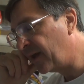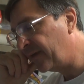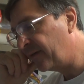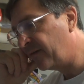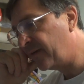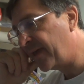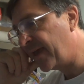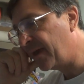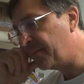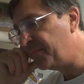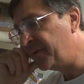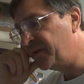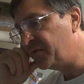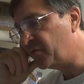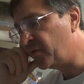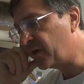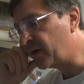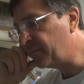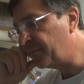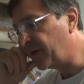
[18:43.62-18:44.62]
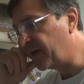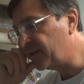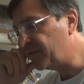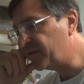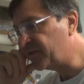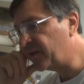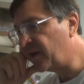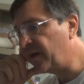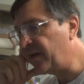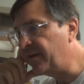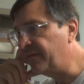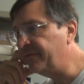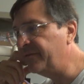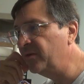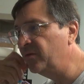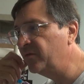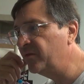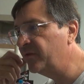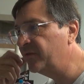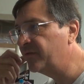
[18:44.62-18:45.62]
You can't be tricked by sight.
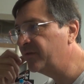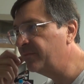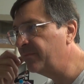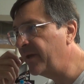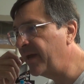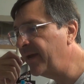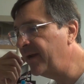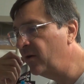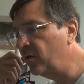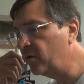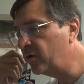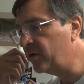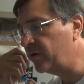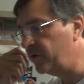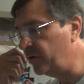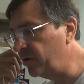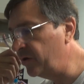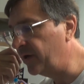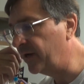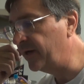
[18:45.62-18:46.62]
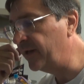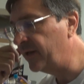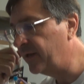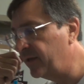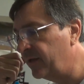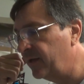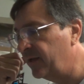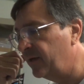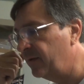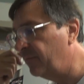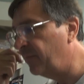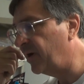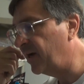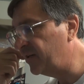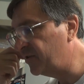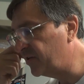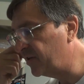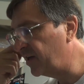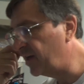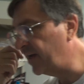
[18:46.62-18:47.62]
Fuses may look good by
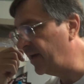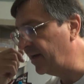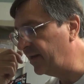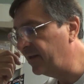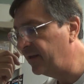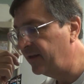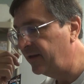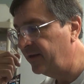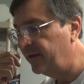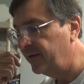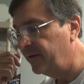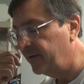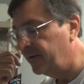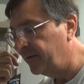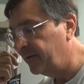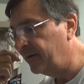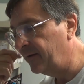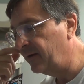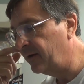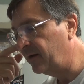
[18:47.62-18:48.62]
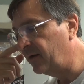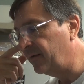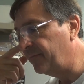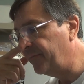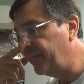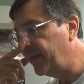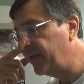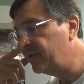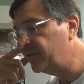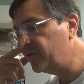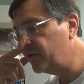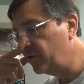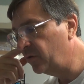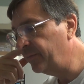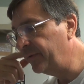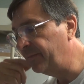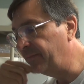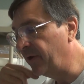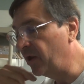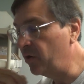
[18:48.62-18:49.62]
sight and still
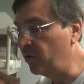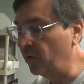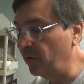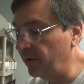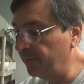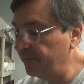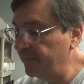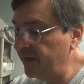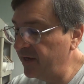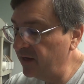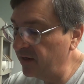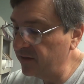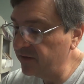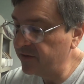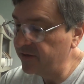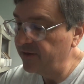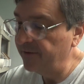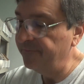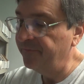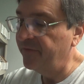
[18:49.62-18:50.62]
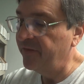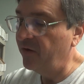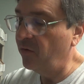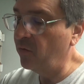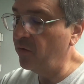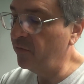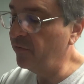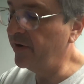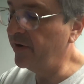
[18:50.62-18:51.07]
be blown, because on